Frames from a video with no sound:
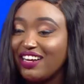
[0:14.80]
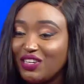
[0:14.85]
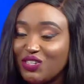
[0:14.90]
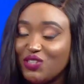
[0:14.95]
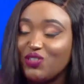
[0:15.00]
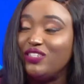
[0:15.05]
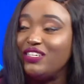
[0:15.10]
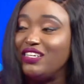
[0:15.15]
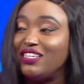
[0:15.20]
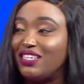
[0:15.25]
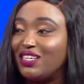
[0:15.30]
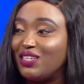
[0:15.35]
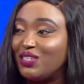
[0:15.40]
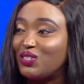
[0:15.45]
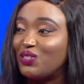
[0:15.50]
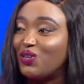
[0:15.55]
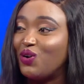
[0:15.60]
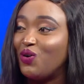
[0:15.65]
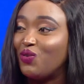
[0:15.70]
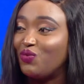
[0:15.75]
into
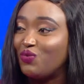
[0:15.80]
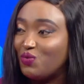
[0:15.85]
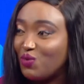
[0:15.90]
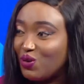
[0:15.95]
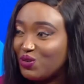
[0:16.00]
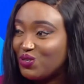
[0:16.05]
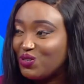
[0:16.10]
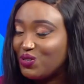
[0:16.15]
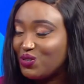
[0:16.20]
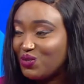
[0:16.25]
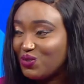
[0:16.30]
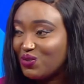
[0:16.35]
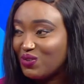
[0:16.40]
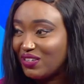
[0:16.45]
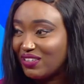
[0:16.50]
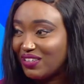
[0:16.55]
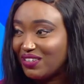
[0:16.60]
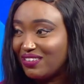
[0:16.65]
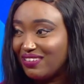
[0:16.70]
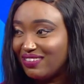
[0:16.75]
details of what you do
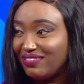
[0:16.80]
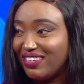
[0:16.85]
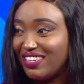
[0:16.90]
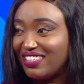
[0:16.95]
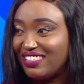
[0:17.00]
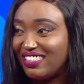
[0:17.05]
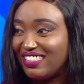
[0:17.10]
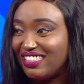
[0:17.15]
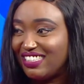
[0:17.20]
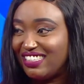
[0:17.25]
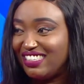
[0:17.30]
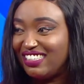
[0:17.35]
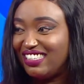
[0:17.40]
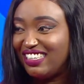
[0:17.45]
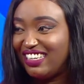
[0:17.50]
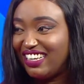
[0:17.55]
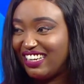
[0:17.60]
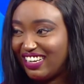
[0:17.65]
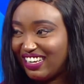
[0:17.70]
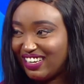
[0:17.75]
at the university,
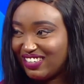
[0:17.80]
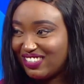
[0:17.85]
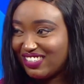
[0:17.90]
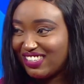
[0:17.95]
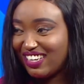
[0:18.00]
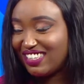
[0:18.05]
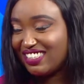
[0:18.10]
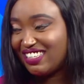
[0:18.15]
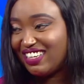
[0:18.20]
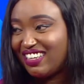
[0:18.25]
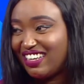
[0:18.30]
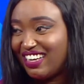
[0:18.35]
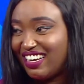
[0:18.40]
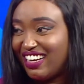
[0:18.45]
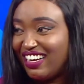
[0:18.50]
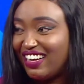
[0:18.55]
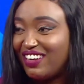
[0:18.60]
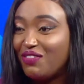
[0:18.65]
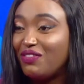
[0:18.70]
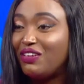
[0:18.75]

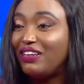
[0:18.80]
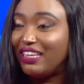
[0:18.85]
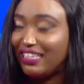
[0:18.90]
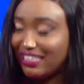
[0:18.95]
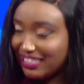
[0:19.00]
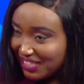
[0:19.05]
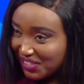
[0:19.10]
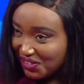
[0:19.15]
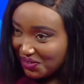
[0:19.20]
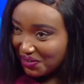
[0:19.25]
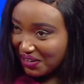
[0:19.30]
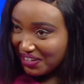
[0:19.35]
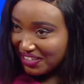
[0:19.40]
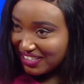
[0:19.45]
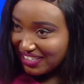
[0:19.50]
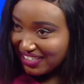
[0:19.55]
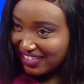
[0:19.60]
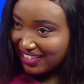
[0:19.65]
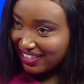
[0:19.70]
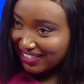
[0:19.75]
Tanzania, ladies
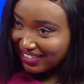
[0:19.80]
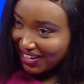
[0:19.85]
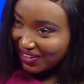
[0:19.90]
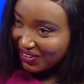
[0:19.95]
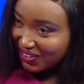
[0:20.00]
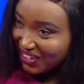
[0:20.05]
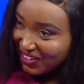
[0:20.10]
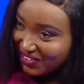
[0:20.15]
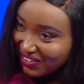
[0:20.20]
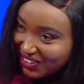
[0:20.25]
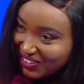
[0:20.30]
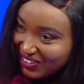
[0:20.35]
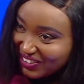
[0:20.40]
first. Is that okay with